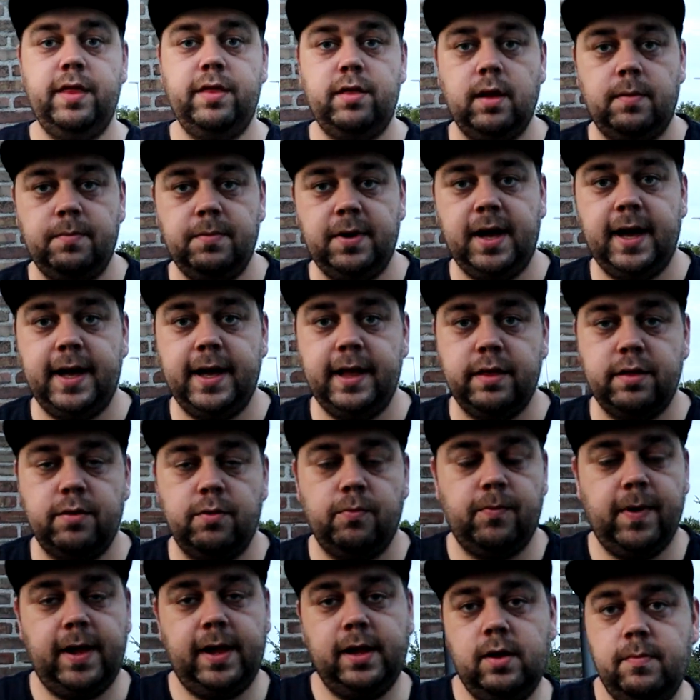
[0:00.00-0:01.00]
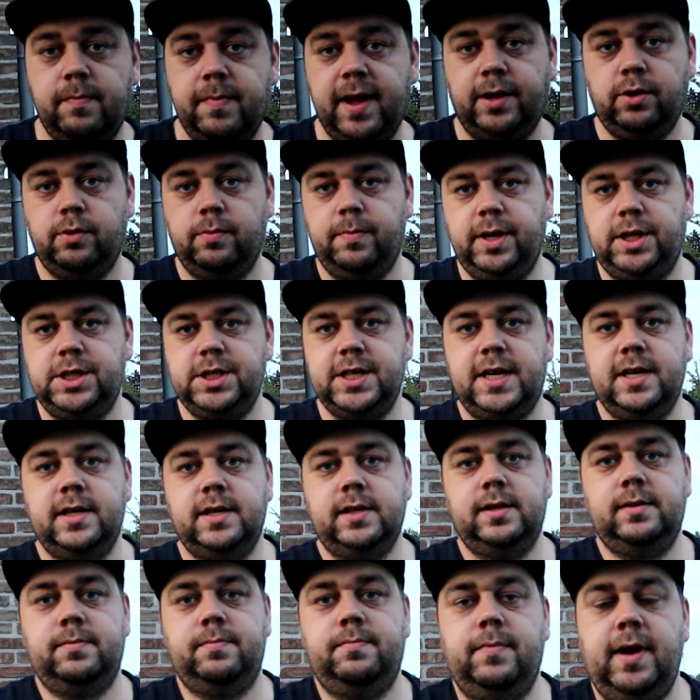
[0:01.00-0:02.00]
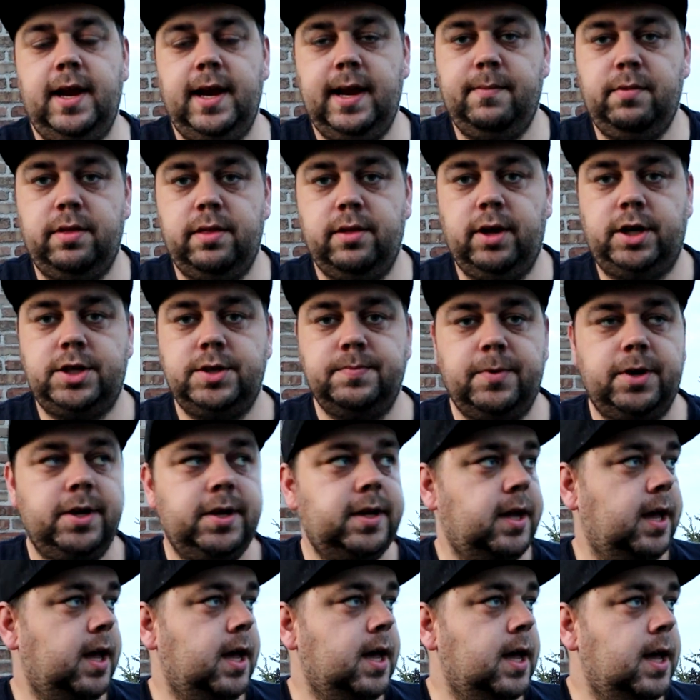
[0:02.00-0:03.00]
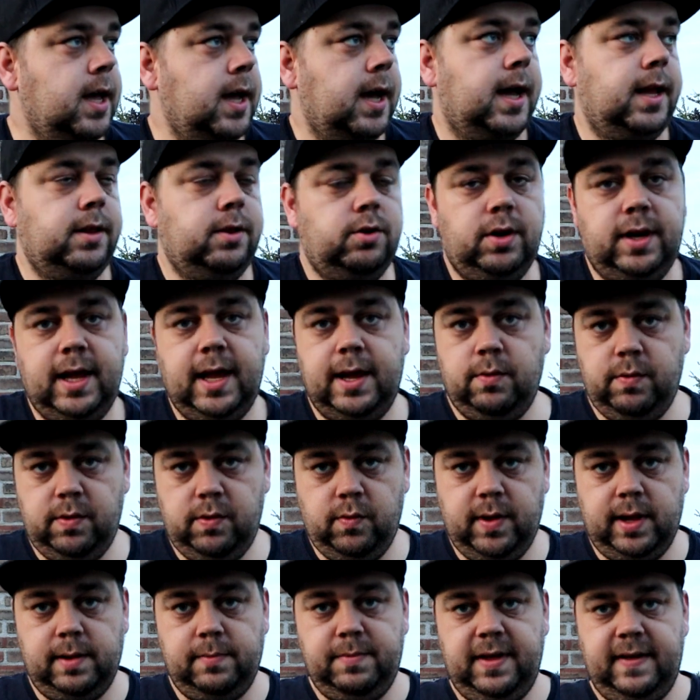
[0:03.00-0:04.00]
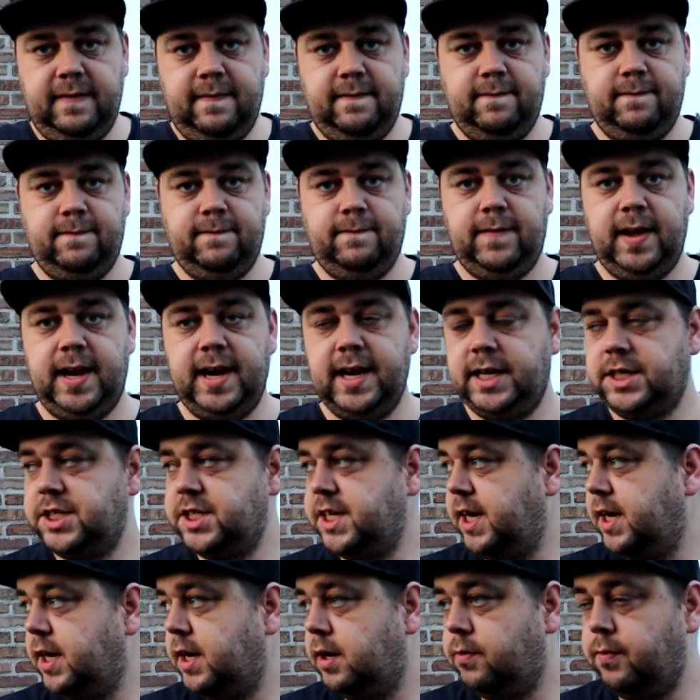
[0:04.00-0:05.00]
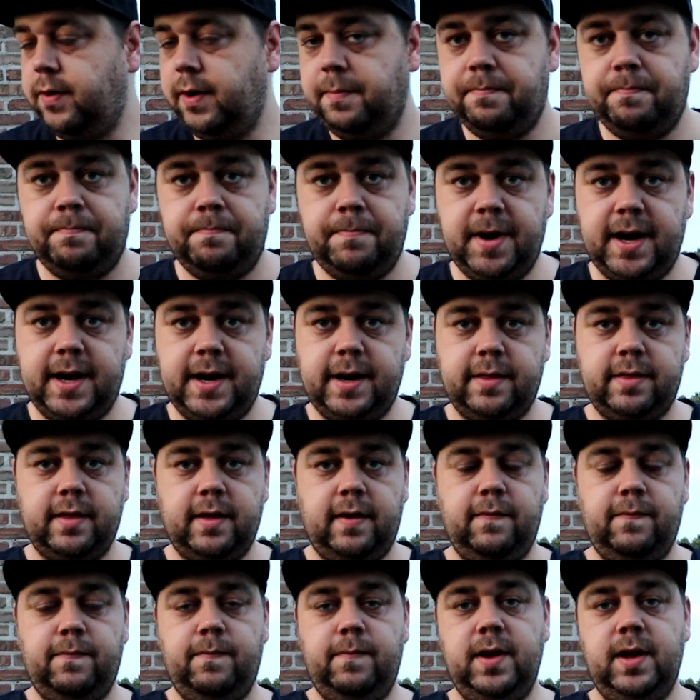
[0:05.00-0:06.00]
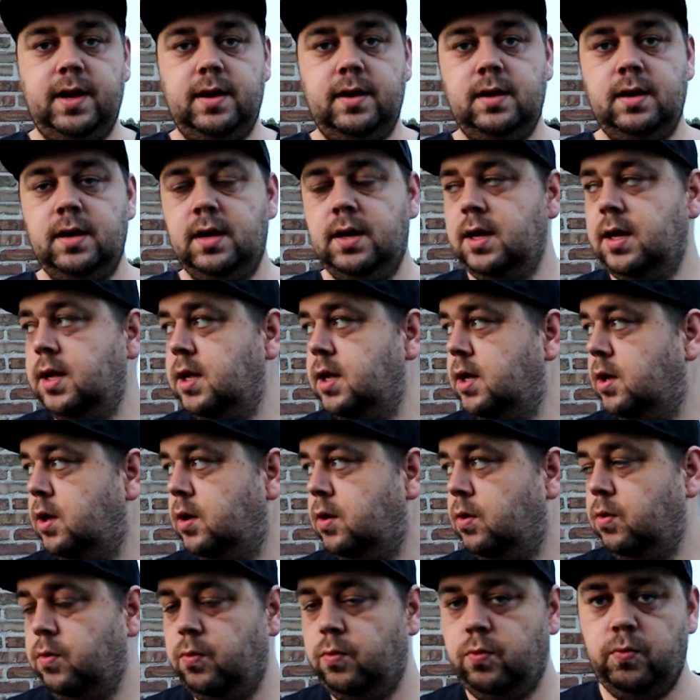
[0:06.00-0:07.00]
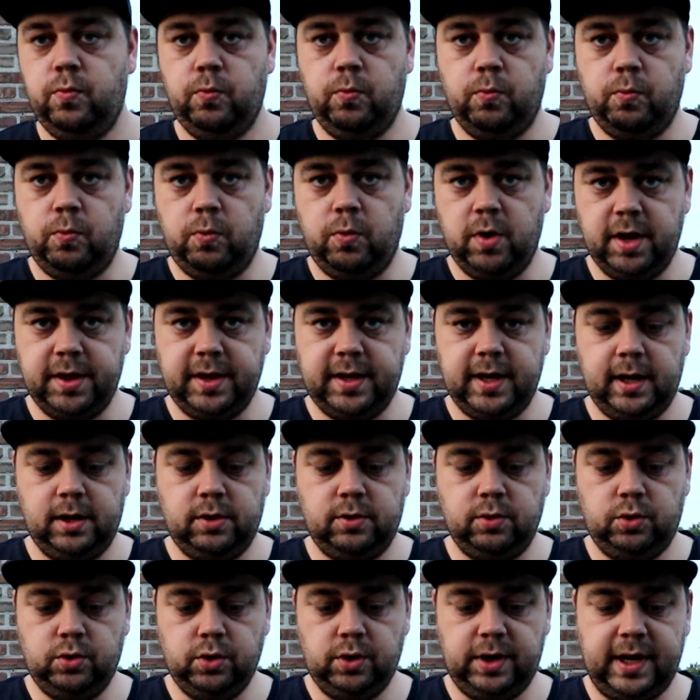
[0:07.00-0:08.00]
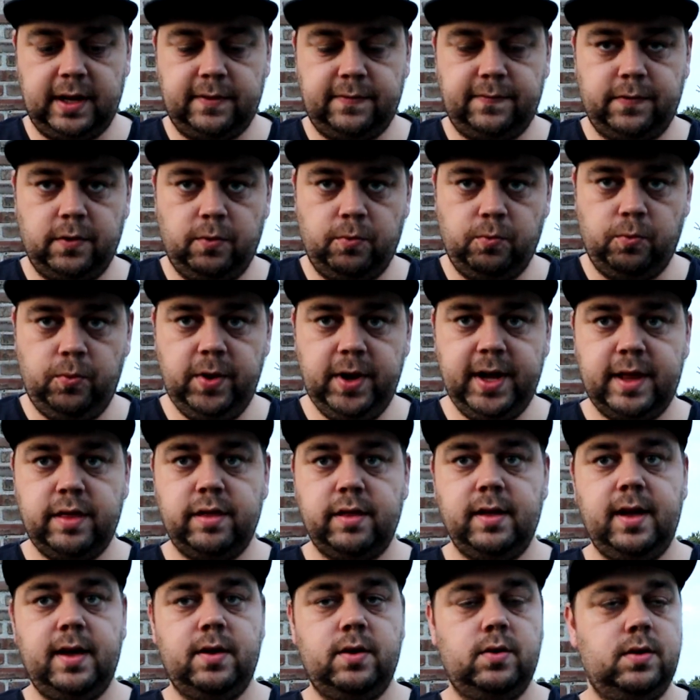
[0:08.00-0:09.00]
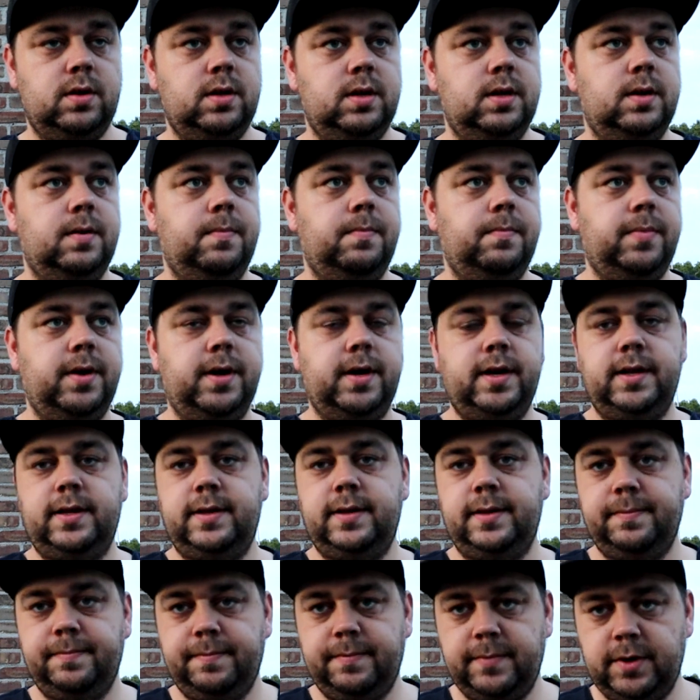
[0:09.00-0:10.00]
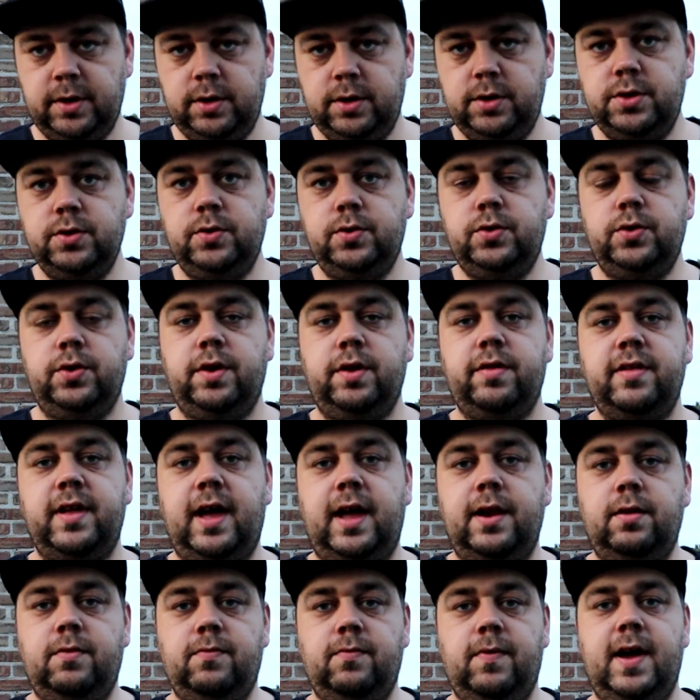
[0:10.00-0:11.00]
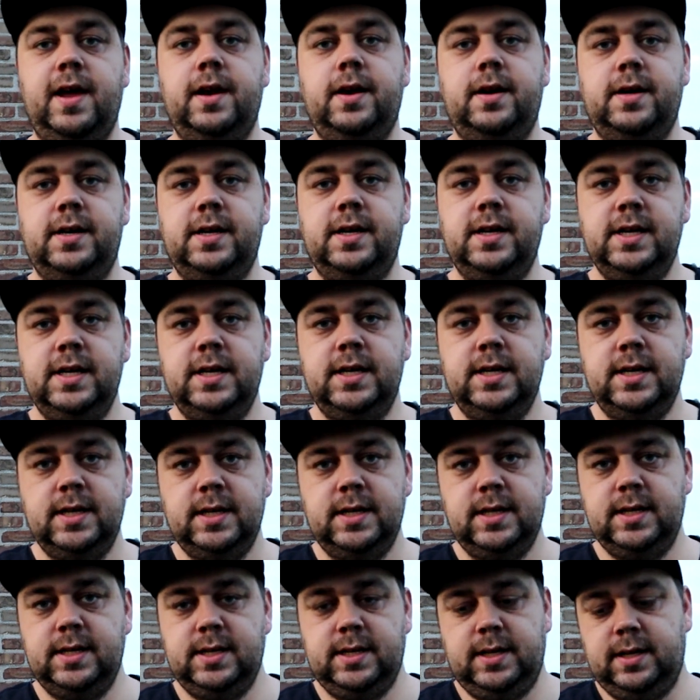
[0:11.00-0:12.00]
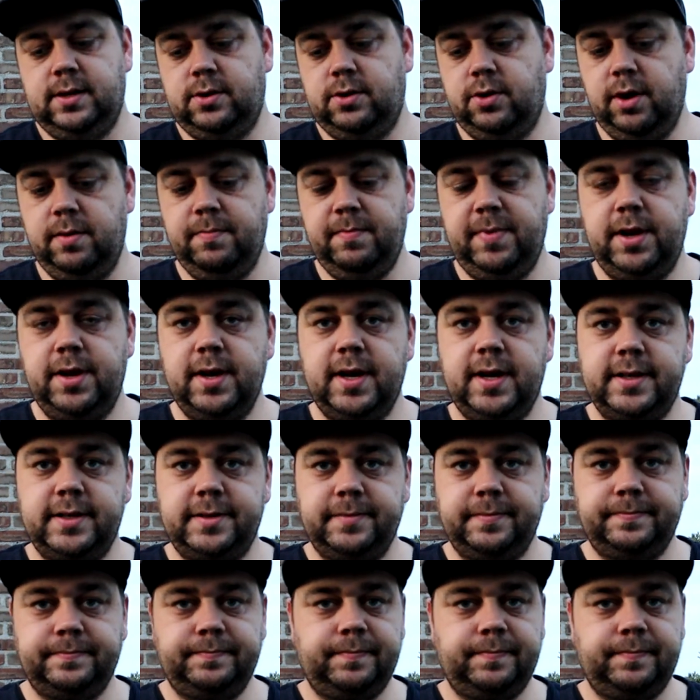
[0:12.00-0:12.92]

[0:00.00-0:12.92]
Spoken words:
is up guys, welcome back to my channel. My name is Dutch Mike, and today we will be finishing repairs. I've been wanting to do that for weeks now, but due to the sad weather it couldn't be done,